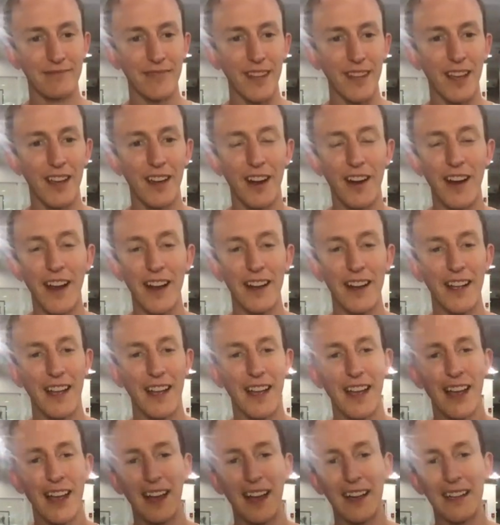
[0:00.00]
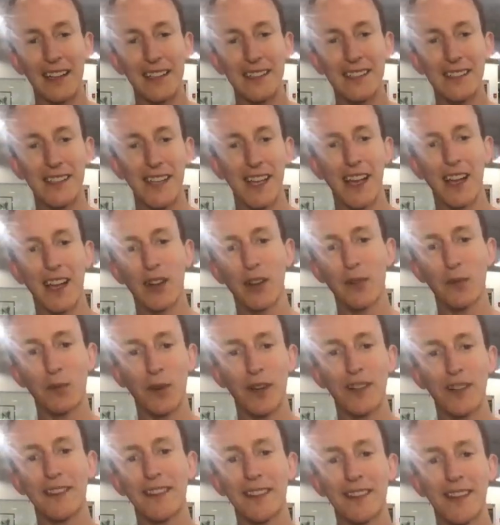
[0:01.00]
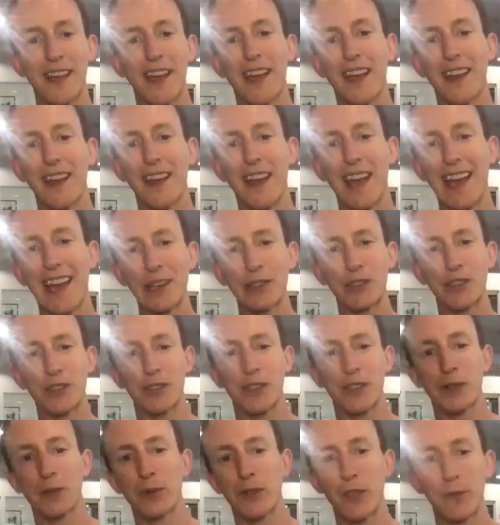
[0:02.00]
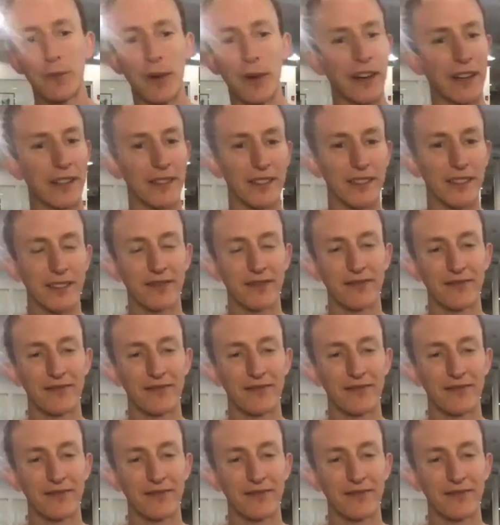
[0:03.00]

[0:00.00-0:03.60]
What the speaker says: All right. On a scale of 1 to 10, how strict were your parents?